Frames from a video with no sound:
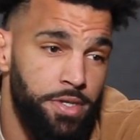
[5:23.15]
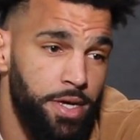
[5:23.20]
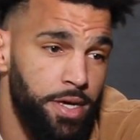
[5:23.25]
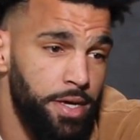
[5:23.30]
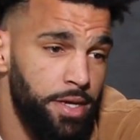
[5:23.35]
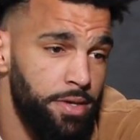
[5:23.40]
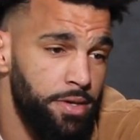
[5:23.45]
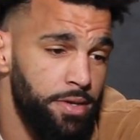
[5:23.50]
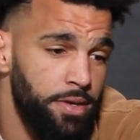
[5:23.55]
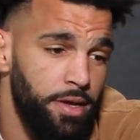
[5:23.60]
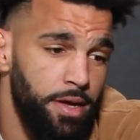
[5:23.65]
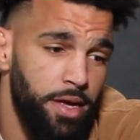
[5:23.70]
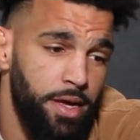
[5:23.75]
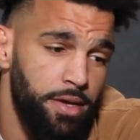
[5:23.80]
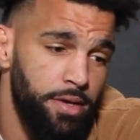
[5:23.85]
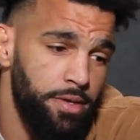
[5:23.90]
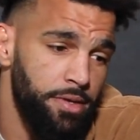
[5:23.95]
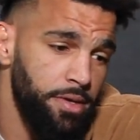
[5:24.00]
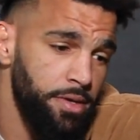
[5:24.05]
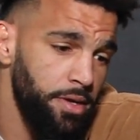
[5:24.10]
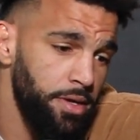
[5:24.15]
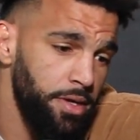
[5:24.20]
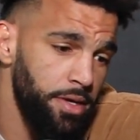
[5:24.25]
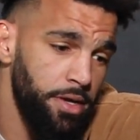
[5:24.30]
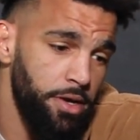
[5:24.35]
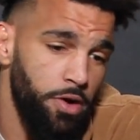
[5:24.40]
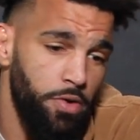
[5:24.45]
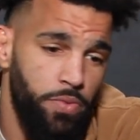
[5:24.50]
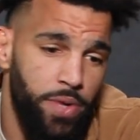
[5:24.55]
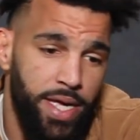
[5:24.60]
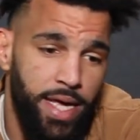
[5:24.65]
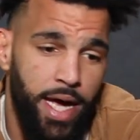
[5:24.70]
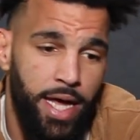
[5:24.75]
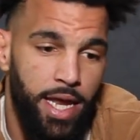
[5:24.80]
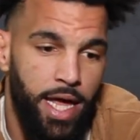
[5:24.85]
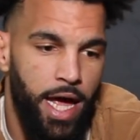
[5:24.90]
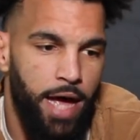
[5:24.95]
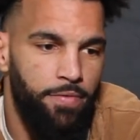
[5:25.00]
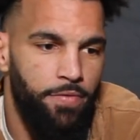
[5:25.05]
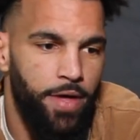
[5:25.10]
and and you know we kind
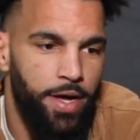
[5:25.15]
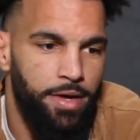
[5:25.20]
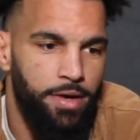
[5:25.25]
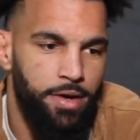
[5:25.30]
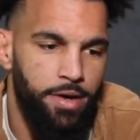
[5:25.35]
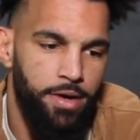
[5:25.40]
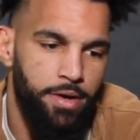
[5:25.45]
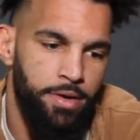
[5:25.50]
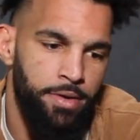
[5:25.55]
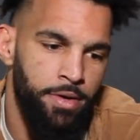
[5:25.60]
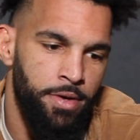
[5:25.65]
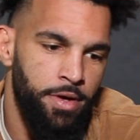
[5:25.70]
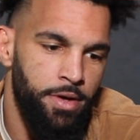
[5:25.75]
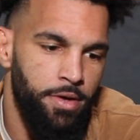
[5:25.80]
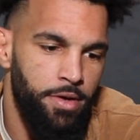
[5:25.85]
of have like a